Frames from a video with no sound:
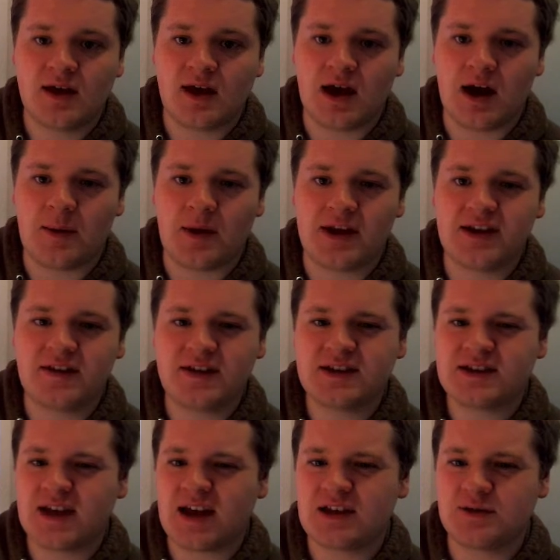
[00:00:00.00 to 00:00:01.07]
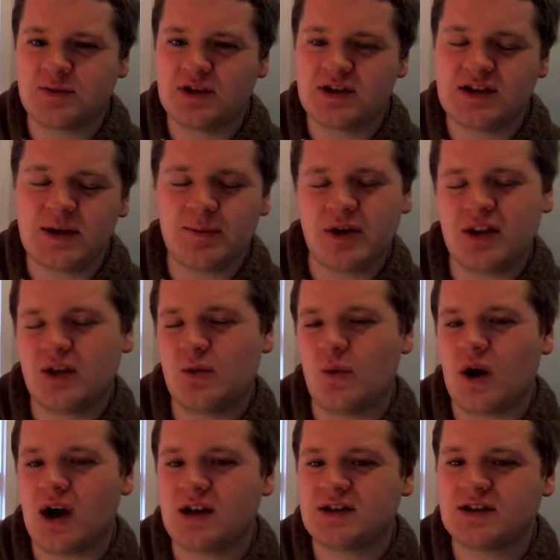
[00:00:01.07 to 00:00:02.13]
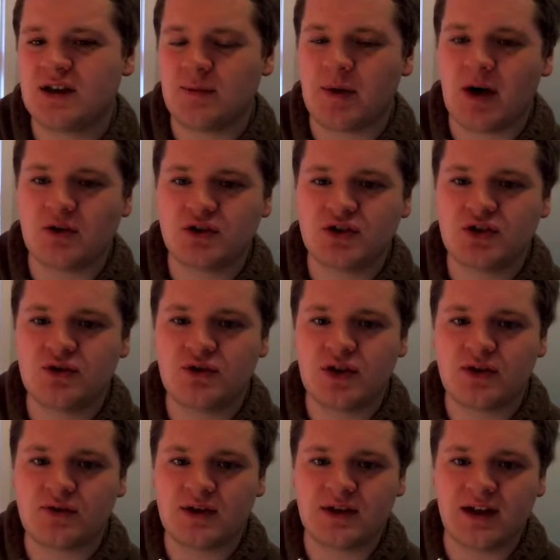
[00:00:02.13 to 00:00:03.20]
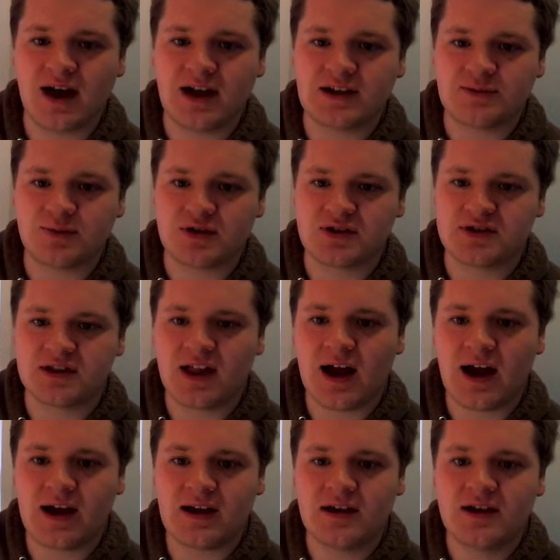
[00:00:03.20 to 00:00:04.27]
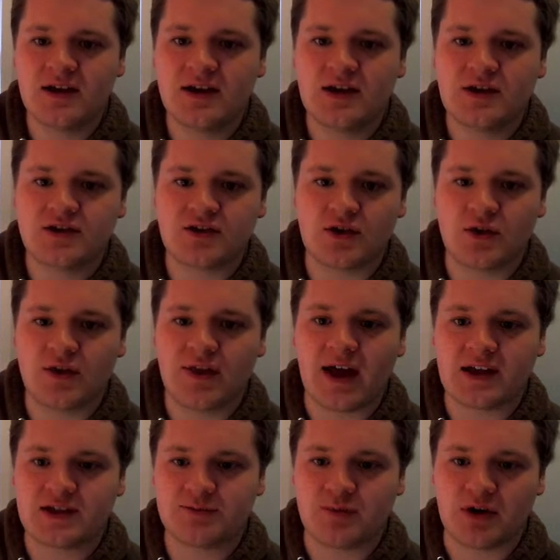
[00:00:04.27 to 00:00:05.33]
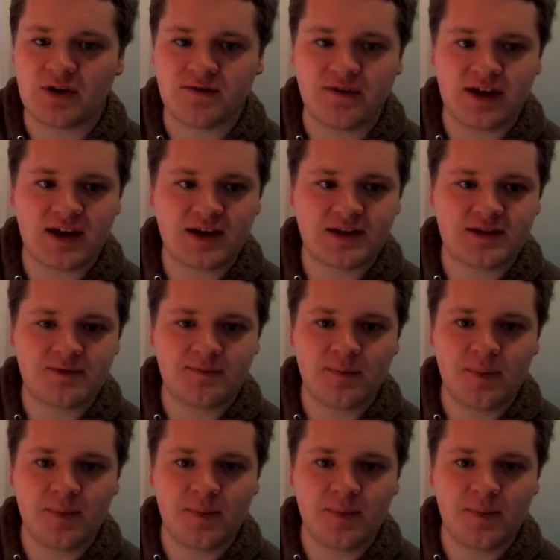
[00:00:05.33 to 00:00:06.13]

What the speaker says: And in this case, we typically want about 2 to 3 lines per slide, so that's perfect.